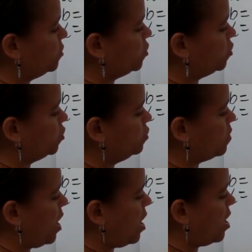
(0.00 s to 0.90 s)

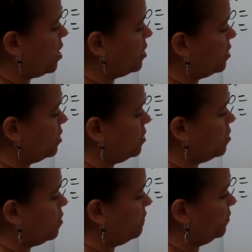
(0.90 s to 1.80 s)
2i
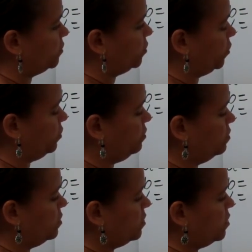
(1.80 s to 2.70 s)
over 2,
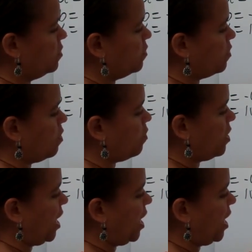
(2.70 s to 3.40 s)
or